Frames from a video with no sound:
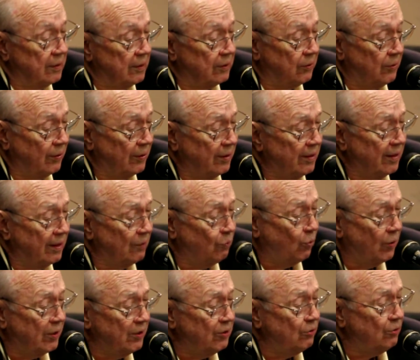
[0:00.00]
Granddad,
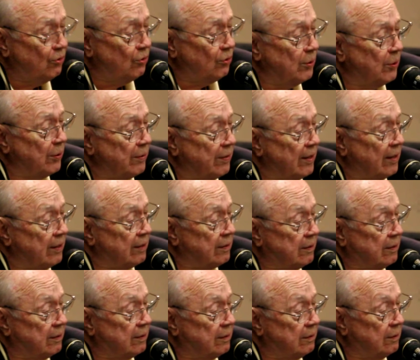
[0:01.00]
what are you doing with that
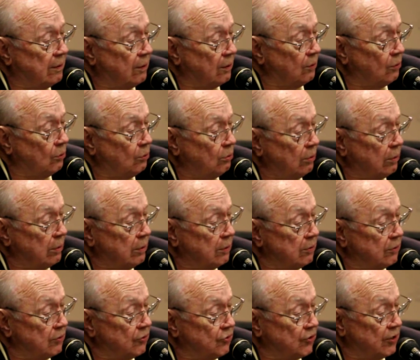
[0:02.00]
old
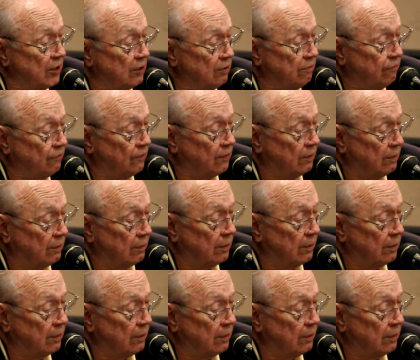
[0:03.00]
cell phone?